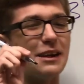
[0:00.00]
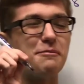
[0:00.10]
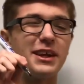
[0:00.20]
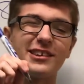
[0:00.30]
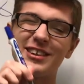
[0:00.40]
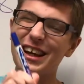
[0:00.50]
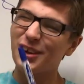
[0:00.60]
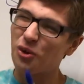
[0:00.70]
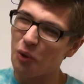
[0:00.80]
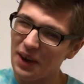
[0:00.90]
But it's
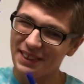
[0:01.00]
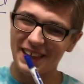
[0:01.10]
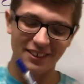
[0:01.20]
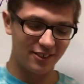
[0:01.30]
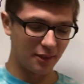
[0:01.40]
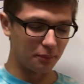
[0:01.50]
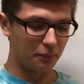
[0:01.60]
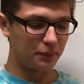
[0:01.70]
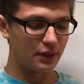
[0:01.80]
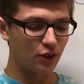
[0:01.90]
not quite that simple,
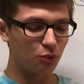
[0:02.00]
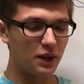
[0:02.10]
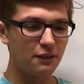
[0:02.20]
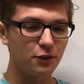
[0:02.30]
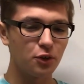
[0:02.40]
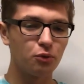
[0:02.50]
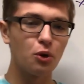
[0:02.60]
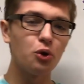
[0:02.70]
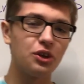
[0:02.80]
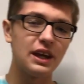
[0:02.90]
because whenever you're
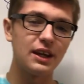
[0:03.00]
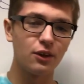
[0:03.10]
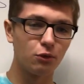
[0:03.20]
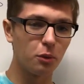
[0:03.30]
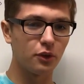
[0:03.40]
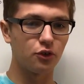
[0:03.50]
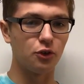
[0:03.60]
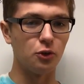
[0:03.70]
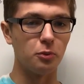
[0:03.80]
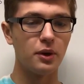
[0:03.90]
rotating a Rubik's
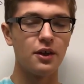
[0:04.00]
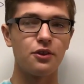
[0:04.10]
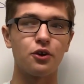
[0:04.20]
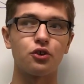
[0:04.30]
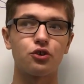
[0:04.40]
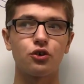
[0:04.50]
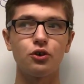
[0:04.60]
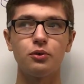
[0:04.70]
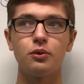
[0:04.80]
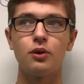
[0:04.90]
Cube, there are
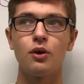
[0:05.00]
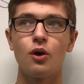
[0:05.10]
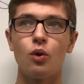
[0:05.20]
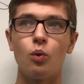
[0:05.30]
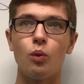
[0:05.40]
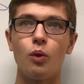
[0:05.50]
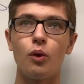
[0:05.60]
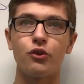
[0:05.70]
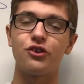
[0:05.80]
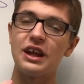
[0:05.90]
certain
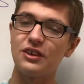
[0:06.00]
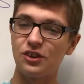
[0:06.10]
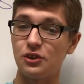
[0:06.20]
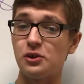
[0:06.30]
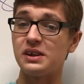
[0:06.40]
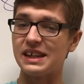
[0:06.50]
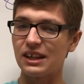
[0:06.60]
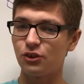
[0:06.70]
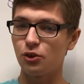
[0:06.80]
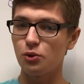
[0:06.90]
states that you can
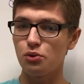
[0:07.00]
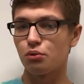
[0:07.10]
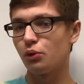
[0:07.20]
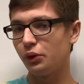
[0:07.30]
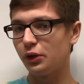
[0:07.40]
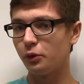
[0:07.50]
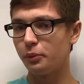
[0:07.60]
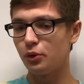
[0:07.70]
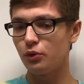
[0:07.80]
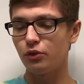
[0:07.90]
get to through legal
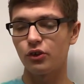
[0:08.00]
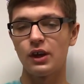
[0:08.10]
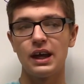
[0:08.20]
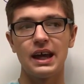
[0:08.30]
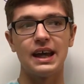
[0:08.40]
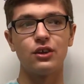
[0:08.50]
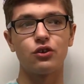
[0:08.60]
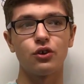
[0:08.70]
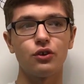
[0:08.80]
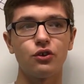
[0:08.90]
moves, and
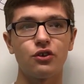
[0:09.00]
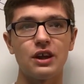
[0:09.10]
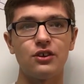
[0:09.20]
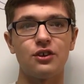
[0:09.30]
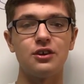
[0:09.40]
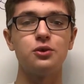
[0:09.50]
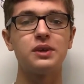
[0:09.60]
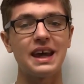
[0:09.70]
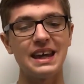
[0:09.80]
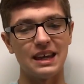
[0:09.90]
certain states that you
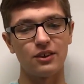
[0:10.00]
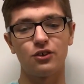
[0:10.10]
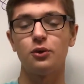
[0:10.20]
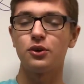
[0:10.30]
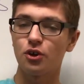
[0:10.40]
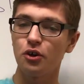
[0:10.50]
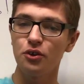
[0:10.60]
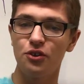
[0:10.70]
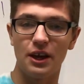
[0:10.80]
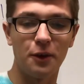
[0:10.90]
can't. So it
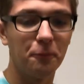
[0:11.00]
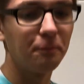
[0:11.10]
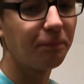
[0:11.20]
turns out